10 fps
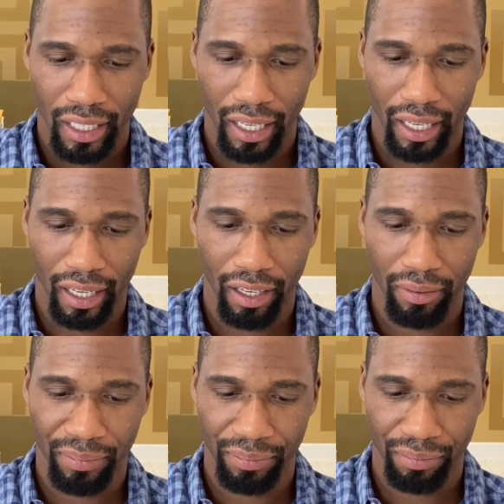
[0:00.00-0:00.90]

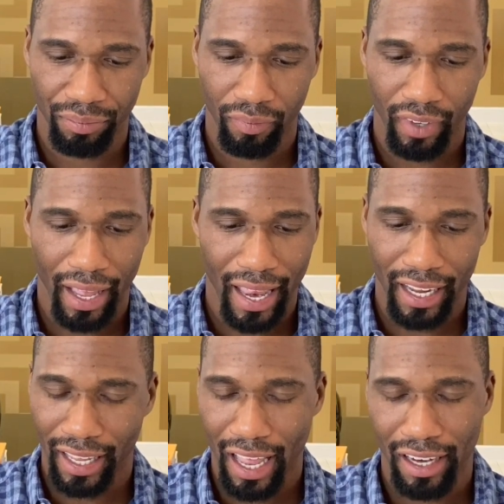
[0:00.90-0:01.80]
And
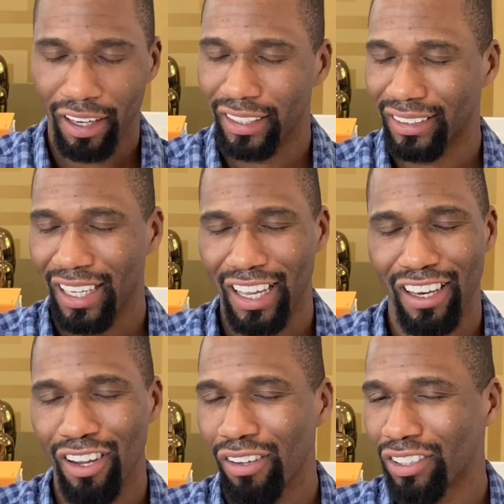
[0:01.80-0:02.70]
again, as I say,